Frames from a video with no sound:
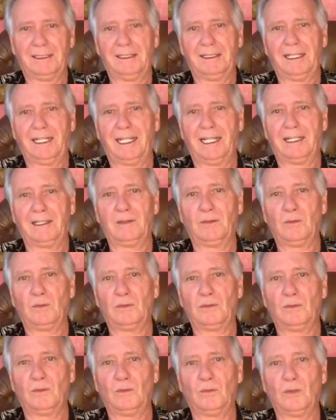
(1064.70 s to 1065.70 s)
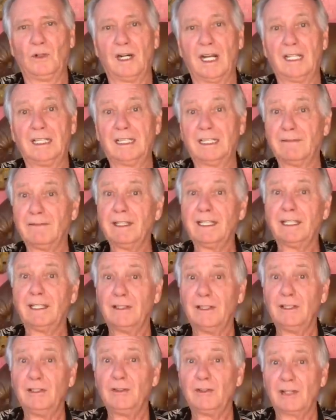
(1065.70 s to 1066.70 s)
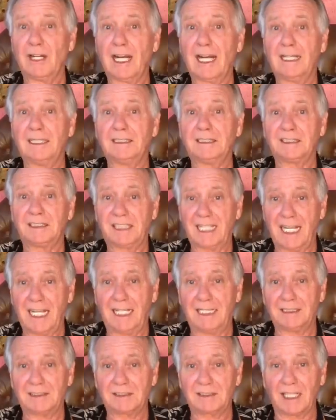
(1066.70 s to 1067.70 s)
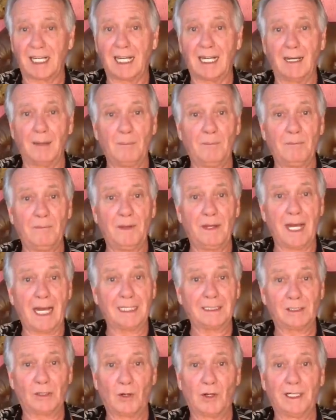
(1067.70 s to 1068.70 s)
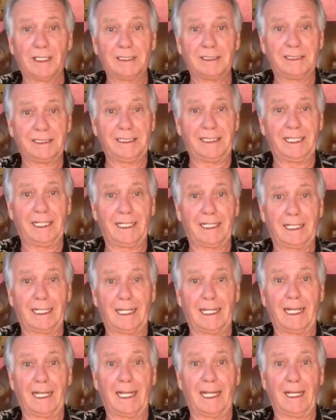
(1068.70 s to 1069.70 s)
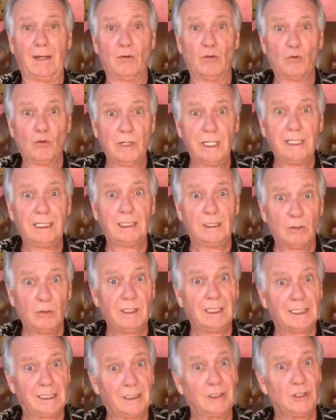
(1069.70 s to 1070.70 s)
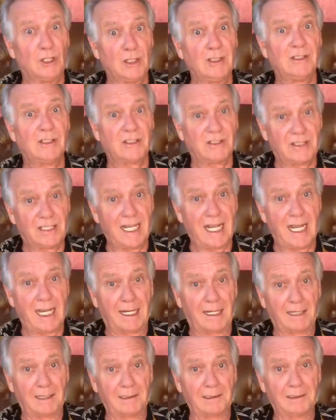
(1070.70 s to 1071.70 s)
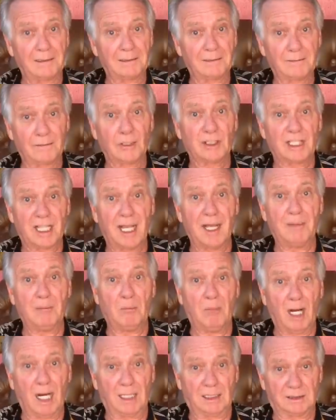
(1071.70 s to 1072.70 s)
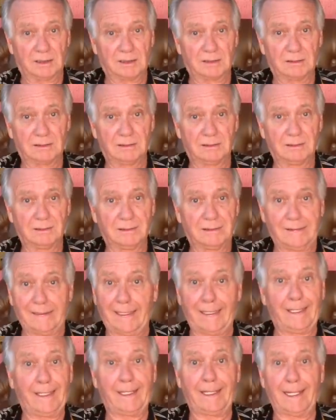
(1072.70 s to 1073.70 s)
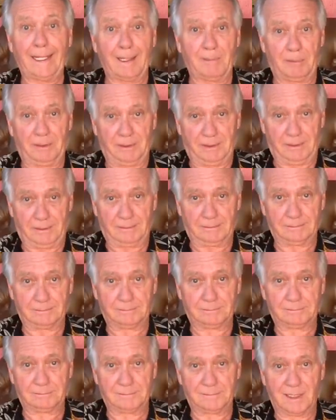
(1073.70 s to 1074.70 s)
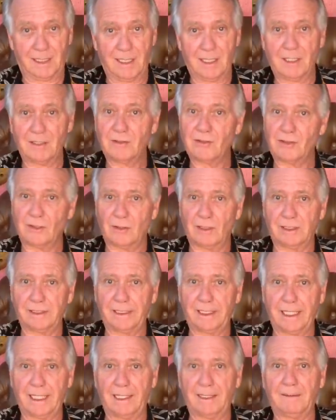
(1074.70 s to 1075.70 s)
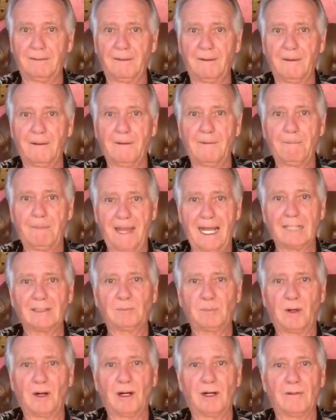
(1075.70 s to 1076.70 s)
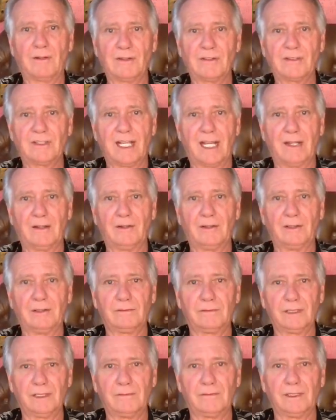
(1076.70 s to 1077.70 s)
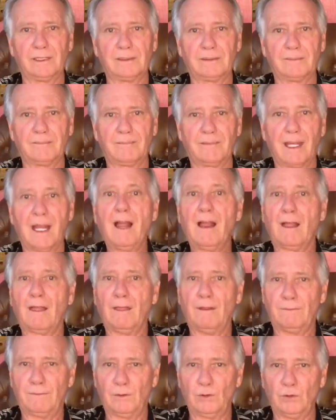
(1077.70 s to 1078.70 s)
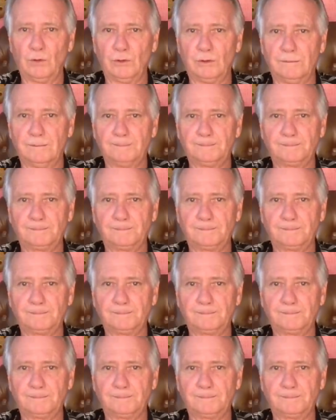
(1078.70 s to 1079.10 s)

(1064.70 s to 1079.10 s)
And were I living in the United States, I'm not going to get a really, really good steak for $10. That ain't happening. So again, that's part of the standard of living, the food.